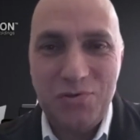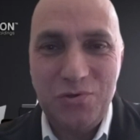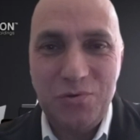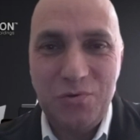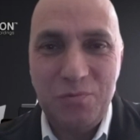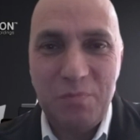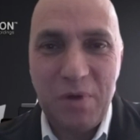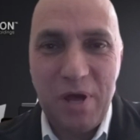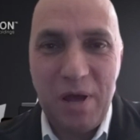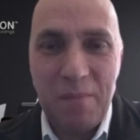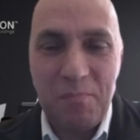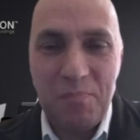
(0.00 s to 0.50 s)

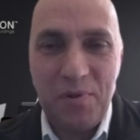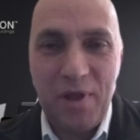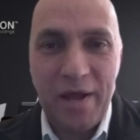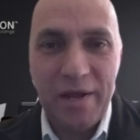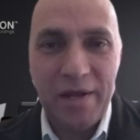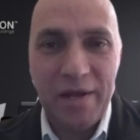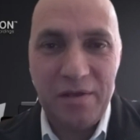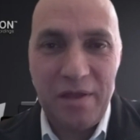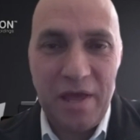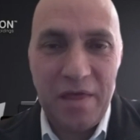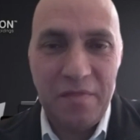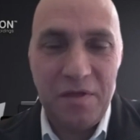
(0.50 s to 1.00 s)
to
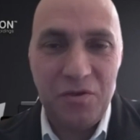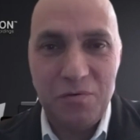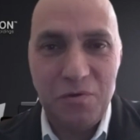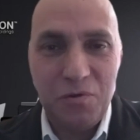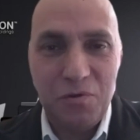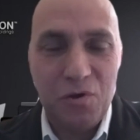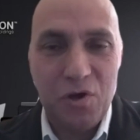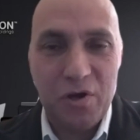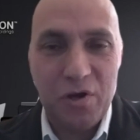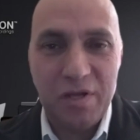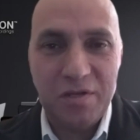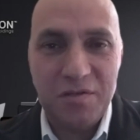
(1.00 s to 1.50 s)
applying it and then
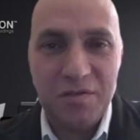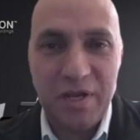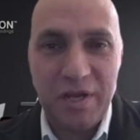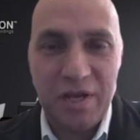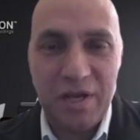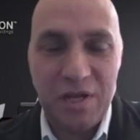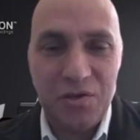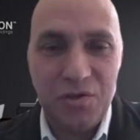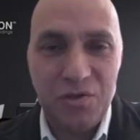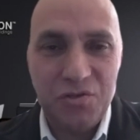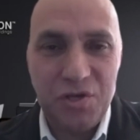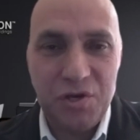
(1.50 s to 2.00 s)
you've got a tick
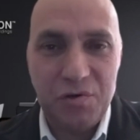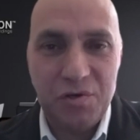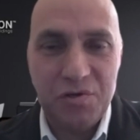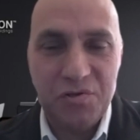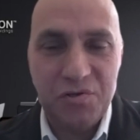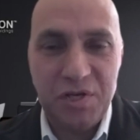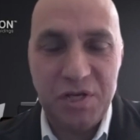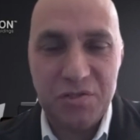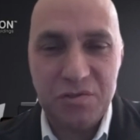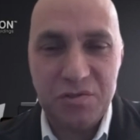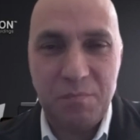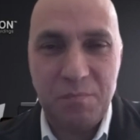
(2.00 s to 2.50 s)
and you're zero
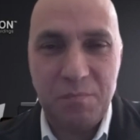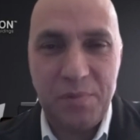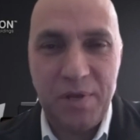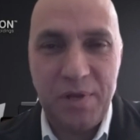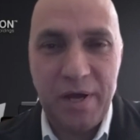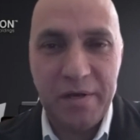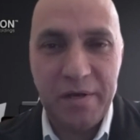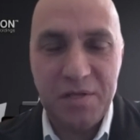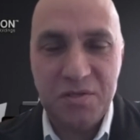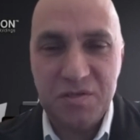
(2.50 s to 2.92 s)
trust compliant.